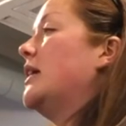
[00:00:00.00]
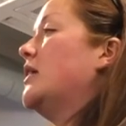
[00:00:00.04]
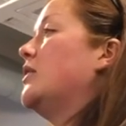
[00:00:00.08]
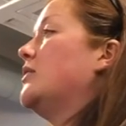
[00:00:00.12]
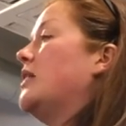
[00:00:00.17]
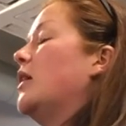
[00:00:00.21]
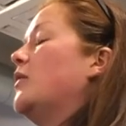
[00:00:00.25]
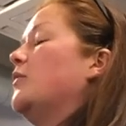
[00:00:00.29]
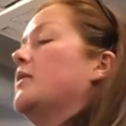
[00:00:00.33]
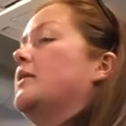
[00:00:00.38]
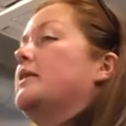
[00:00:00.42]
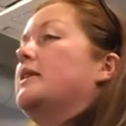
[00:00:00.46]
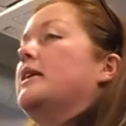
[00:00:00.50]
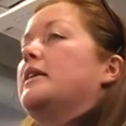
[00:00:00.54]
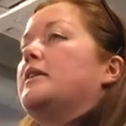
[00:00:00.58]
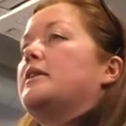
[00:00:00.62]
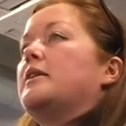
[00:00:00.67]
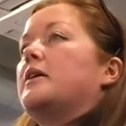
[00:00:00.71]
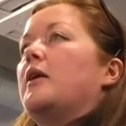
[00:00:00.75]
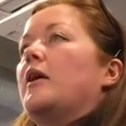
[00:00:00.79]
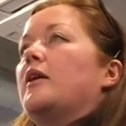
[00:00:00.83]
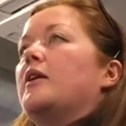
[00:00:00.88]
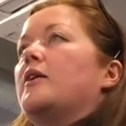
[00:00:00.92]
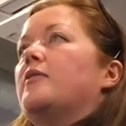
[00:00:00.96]
they will need to
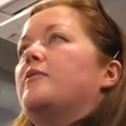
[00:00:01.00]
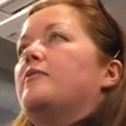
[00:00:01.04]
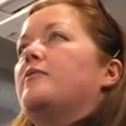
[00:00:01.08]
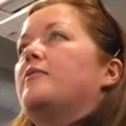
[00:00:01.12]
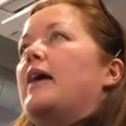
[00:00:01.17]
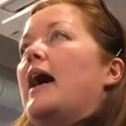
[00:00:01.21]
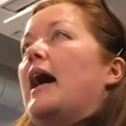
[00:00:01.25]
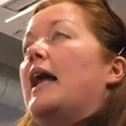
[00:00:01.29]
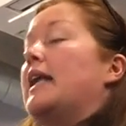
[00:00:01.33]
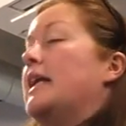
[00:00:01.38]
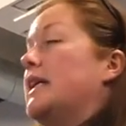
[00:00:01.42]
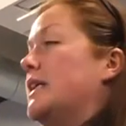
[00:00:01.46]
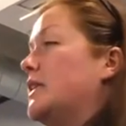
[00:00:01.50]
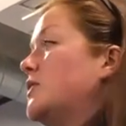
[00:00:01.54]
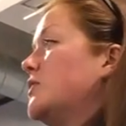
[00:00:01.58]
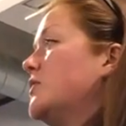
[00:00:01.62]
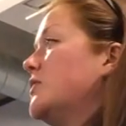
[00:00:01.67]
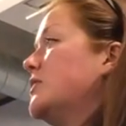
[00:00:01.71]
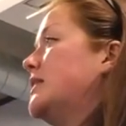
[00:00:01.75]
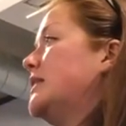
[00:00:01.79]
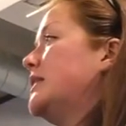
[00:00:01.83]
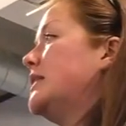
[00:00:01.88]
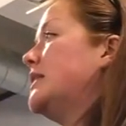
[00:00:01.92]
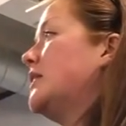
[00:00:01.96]
kind of at least
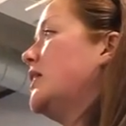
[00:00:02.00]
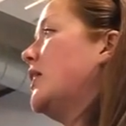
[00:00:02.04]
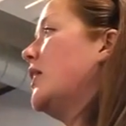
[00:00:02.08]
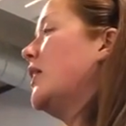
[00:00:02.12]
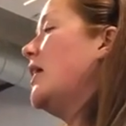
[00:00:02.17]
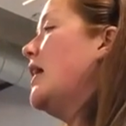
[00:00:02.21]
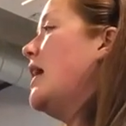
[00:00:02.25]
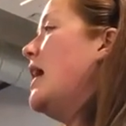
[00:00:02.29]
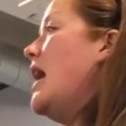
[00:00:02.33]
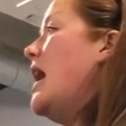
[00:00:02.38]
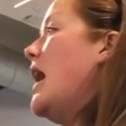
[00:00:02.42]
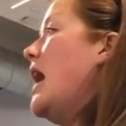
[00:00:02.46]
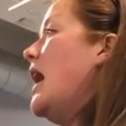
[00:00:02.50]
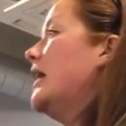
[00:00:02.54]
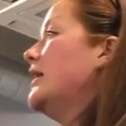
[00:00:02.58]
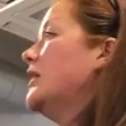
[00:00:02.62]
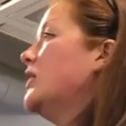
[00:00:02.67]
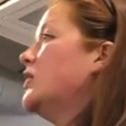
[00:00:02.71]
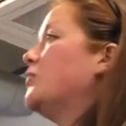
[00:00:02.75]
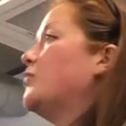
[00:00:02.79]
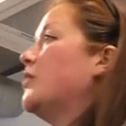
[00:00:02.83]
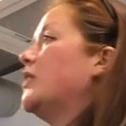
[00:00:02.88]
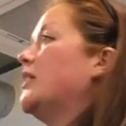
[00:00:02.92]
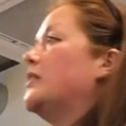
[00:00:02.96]
consider. And
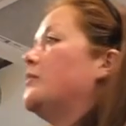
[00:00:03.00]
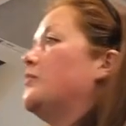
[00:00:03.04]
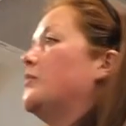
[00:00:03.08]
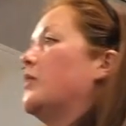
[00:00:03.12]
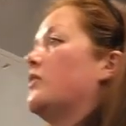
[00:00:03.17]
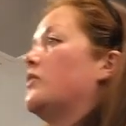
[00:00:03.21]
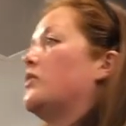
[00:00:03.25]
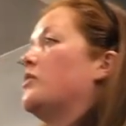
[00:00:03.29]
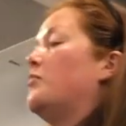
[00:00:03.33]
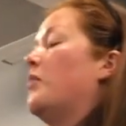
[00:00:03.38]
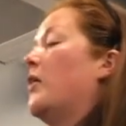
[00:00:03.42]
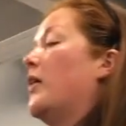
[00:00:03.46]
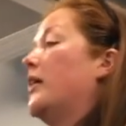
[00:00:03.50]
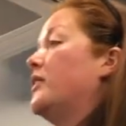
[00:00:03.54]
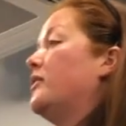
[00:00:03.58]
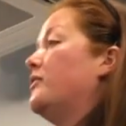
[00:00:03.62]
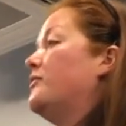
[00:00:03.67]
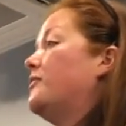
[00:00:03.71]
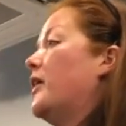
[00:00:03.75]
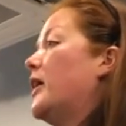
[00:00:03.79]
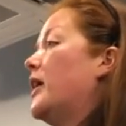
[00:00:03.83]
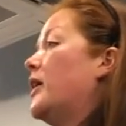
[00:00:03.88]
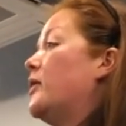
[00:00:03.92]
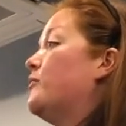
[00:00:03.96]
this brings me on to point
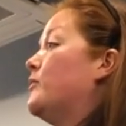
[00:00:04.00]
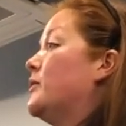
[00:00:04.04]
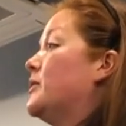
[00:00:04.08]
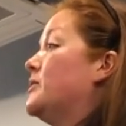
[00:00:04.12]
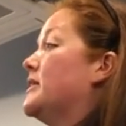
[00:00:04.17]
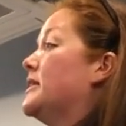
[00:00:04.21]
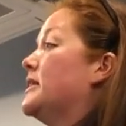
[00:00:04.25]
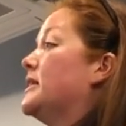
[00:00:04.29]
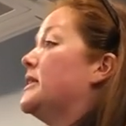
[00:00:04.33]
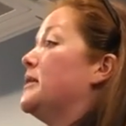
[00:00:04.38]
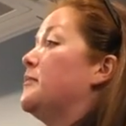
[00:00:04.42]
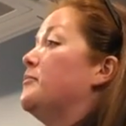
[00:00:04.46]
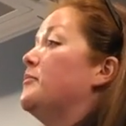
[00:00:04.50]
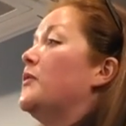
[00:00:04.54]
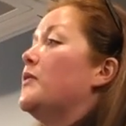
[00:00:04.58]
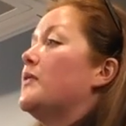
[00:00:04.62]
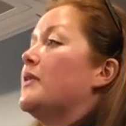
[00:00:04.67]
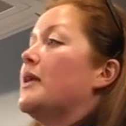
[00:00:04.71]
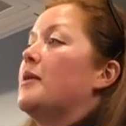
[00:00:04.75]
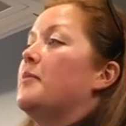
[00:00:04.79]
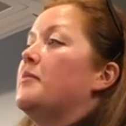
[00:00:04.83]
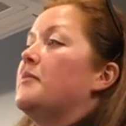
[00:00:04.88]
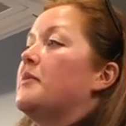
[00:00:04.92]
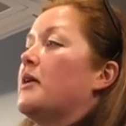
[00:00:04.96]
five, which is
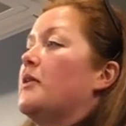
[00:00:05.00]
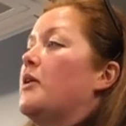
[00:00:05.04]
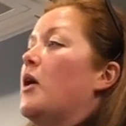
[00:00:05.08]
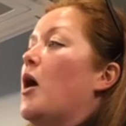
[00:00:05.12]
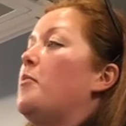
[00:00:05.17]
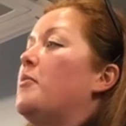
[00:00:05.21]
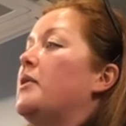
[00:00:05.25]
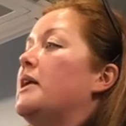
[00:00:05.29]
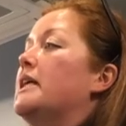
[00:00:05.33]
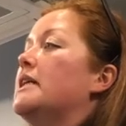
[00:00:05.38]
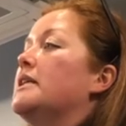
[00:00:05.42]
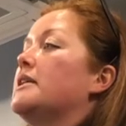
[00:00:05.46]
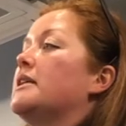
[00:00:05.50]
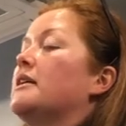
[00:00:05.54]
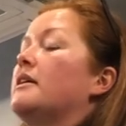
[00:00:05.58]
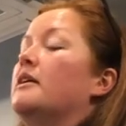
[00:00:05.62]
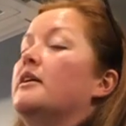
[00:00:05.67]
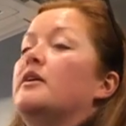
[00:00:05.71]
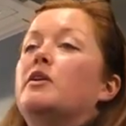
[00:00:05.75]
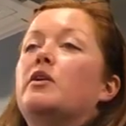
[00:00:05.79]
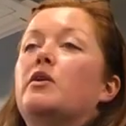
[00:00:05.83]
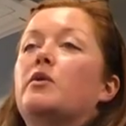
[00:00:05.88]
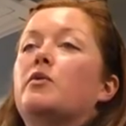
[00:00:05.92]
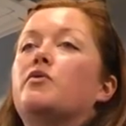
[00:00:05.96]
museums are not
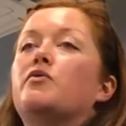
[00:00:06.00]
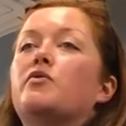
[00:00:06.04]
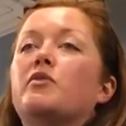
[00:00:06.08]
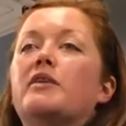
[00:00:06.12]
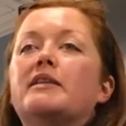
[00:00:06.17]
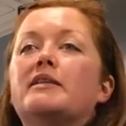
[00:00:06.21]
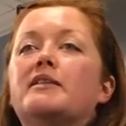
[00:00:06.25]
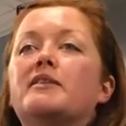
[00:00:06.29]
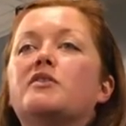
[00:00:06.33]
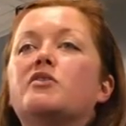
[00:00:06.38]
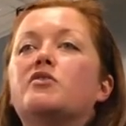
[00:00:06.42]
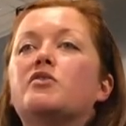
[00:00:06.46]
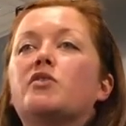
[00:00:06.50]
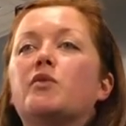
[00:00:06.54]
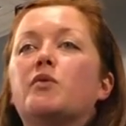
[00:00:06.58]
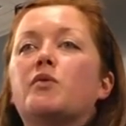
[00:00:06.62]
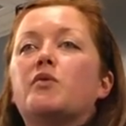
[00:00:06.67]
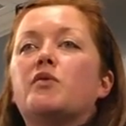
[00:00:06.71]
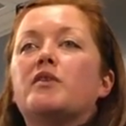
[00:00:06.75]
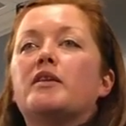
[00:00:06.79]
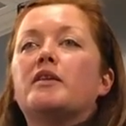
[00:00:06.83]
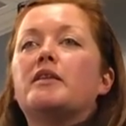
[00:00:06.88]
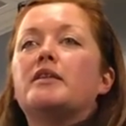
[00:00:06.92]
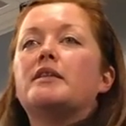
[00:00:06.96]
politically neutral
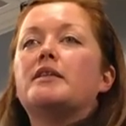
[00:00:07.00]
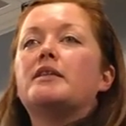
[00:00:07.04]
institutions.